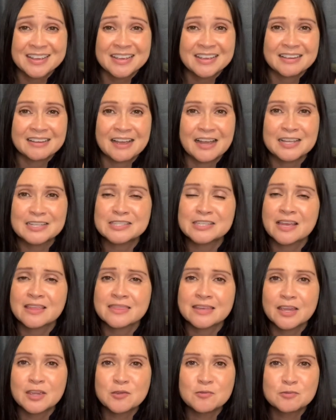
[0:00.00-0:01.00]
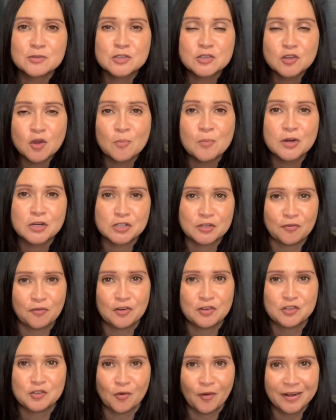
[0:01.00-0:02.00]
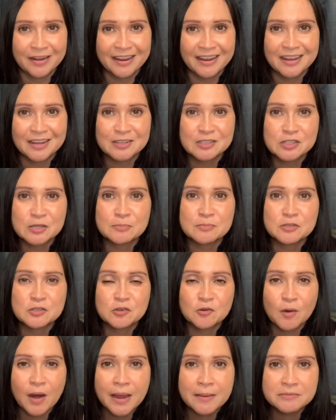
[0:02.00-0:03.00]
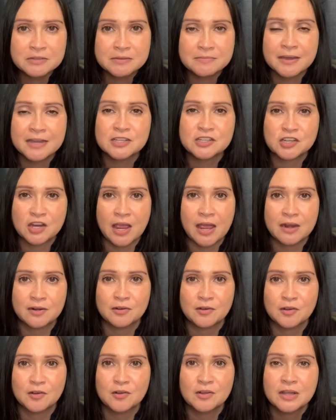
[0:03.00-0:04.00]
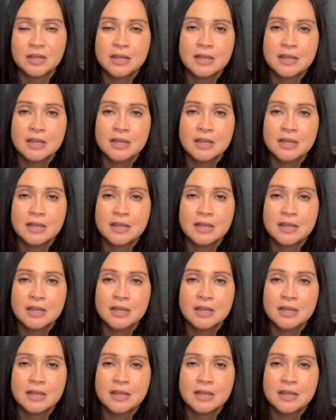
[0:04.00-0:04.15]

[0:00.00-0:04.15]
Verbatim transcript: Guys, thank you so much for joining. Subscribe to my channel.